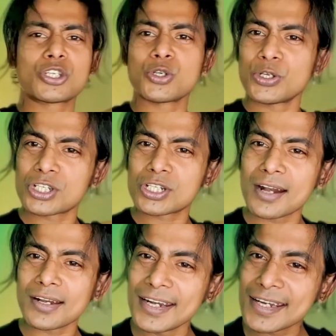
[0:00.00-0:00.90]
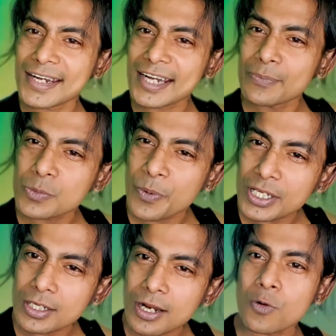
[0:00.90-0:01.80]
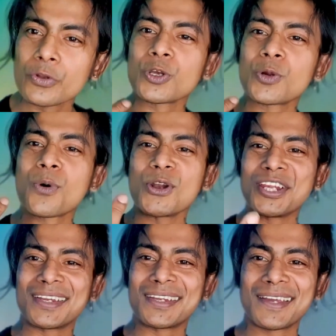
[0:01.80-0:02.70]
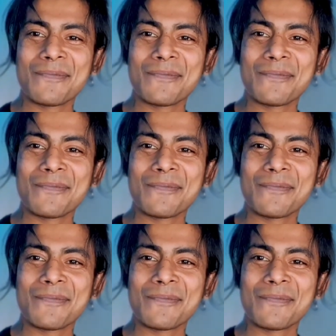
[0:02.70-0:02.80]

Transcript: you start eating a little bit space around with your body. Yeah,